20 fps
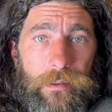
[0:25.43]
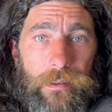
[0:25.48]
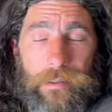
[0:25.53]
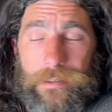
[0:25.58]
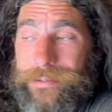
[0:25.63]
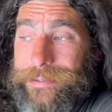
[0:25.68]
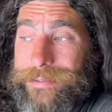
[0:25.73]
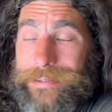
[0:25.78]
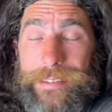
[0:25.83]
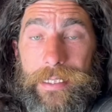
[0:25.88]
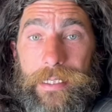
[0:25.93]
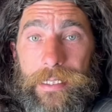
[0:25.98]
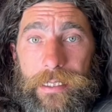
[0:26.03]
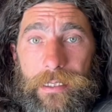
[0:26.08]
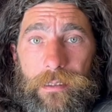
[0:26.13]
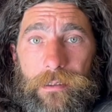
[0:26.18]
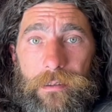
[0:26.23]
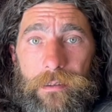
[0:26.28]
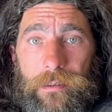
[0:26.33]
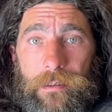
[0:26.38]
and
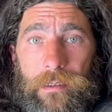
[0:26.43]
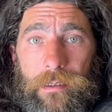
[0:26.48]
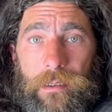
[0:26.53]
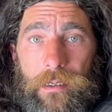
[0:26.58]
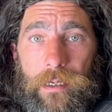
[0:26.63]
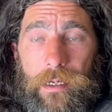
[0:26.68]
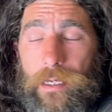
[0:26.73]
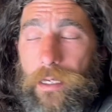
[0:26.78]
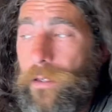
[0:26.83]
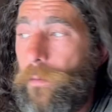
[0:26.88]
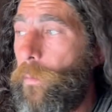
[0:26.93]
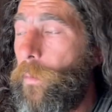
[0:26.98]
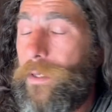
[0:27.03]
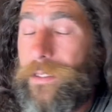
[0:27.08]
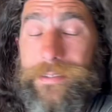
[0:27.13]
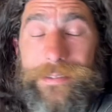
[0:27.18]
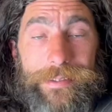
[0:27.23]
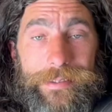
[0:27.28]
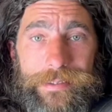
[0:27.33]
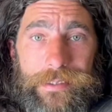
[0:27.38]
skinning uh, what
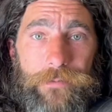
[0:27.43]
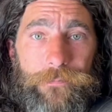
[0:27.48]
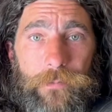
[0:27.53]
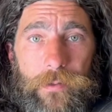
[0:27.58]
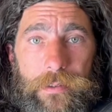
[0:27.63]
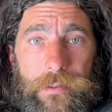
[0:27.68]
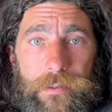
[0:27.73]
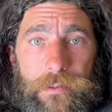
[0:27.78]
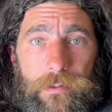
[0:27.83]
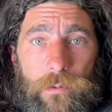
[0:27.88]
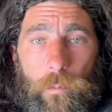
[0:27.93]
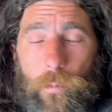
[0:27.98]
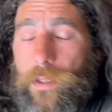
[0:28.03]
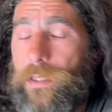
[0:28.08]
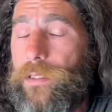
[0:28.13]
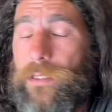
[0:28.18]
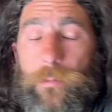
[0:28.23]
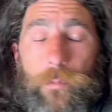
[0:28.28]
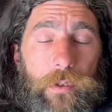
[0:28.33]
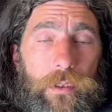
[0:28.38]
is the difference?
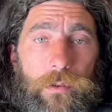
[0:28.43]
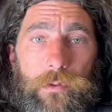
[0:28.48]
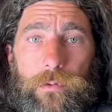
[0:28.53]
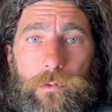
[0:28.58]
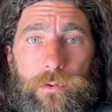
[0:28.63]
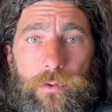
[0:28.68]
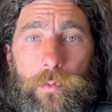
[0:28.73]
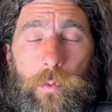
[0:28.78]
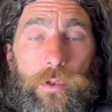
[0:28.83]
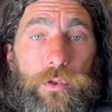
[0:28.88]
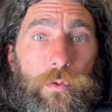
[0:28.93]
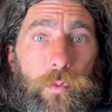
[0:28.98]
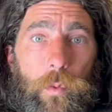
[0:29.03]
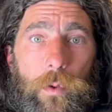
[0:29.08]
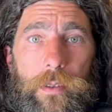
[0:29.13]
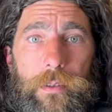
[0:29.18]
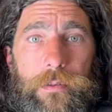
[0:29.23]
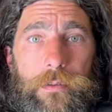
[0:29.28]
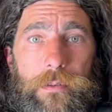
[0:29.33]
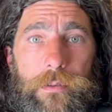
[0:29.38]
When did we use which
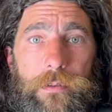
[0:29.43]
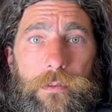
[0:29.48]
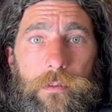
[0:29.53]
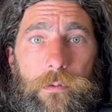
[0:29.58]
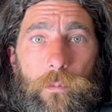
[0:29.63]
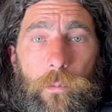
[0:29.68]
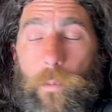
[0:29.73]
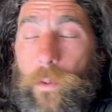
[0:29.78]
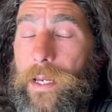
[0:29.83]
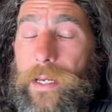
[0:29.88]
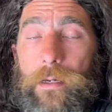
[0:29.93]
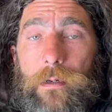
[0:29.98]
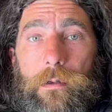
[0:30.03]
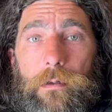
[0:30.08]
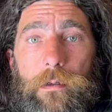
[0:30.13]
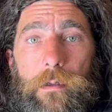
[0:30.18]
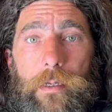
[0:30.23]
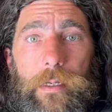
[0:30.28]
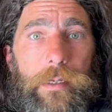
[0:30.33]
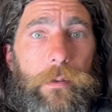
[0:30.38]
ones,
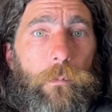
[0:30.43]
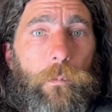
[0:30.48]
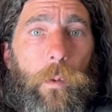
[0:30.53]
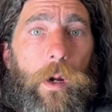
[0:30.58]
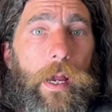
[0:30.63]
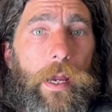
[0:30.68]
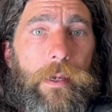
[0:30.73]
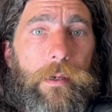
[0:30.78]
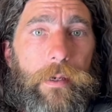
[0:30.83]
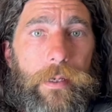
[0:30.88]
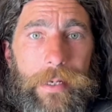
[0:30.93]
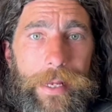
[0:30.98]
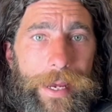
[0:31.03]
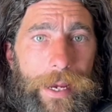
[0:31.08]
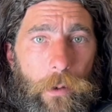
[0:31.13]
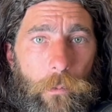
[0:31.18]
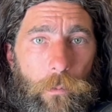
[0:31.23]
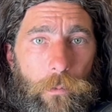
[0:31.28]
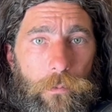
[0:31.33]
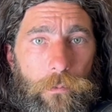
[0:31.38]
where, and why, and
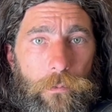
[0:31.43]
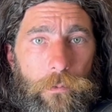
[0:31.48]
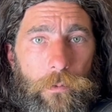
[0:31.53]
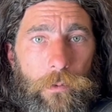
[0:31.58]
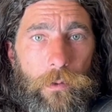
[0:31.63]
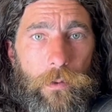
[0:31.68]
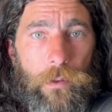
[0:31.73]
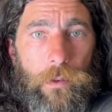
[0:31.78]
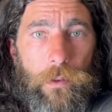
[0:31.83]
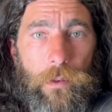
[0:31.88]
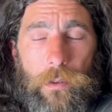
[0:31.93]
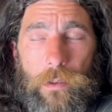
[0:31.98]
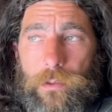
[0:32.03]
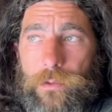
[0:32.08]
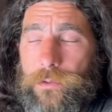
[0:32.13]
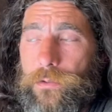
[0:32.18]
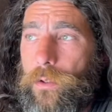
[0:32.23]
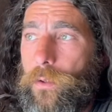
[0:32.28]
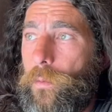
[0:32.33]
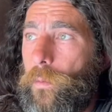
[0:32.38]
how?
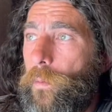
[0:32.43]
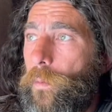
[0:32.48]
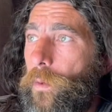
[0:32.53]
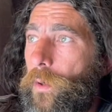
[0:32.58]
So,